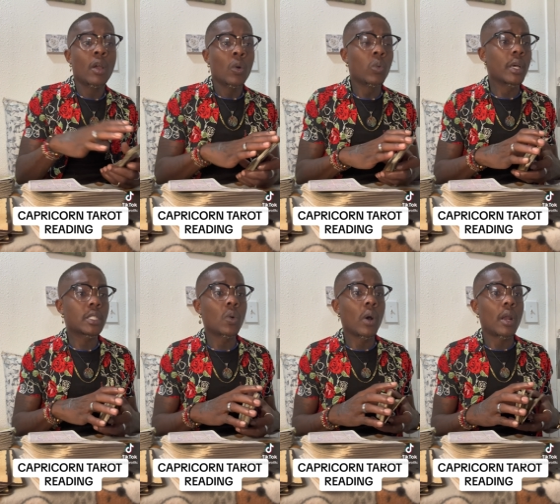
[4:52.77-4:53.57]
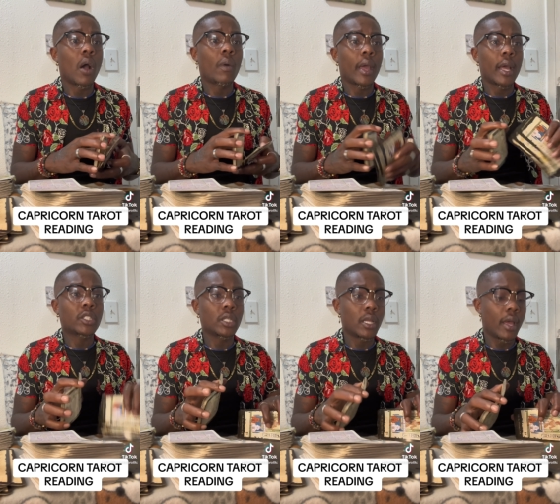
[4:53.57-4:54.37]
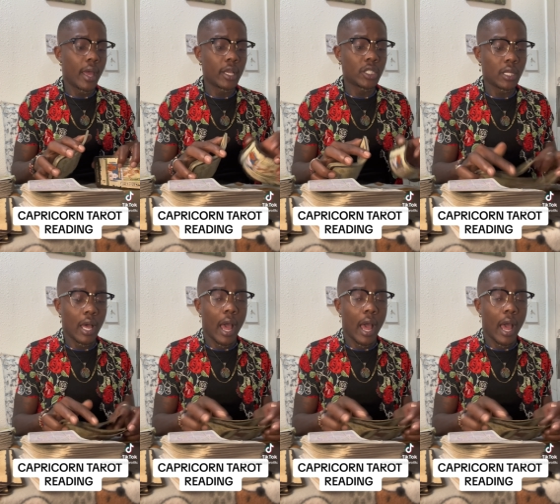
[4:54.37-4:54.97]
What's going on, Angela? Angela,